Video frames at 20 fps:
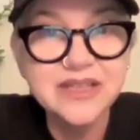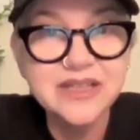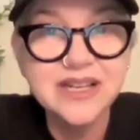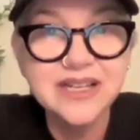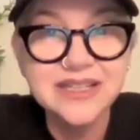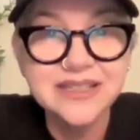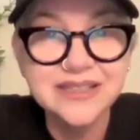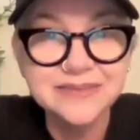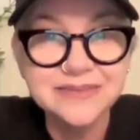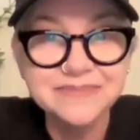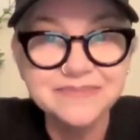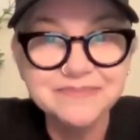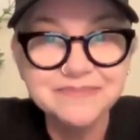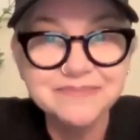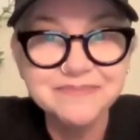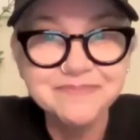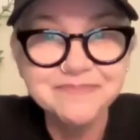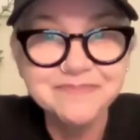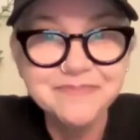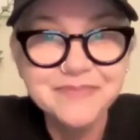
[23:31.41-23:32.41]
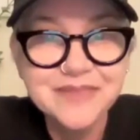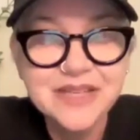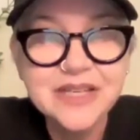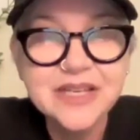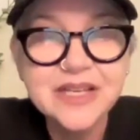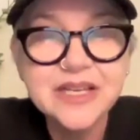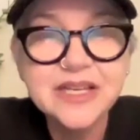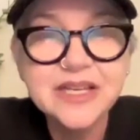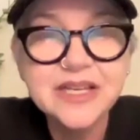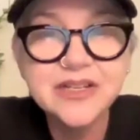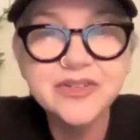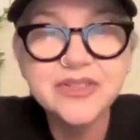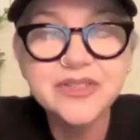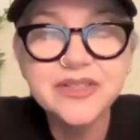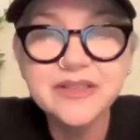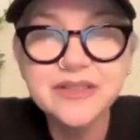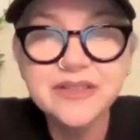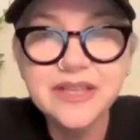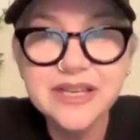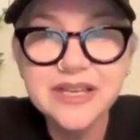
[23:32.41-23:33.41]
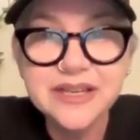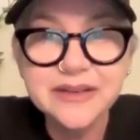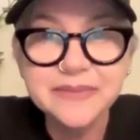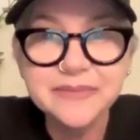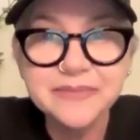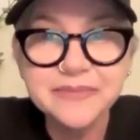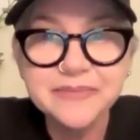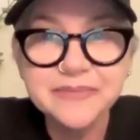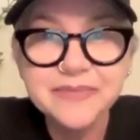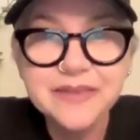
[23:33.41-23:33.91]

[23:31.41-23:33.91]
client. Here's the thing.